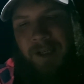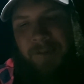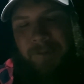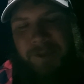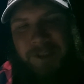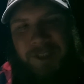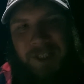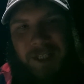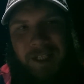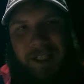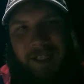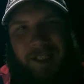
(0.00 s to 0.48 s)
I'm
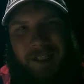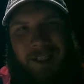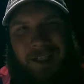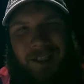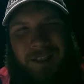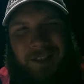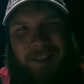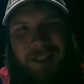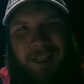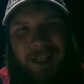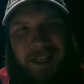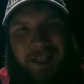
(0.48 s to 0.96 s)
just gonna
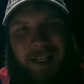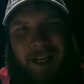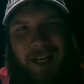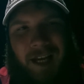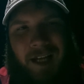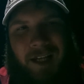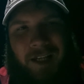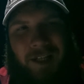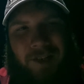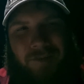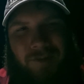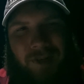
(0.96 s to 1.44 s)
kind of
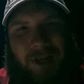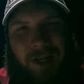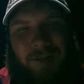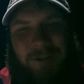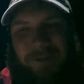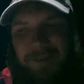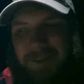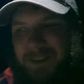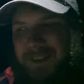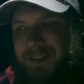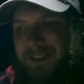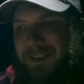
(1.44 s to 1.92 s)
hang
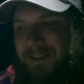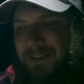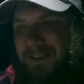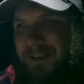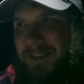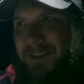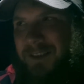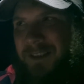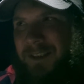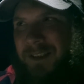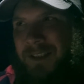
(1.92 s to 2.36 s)
around until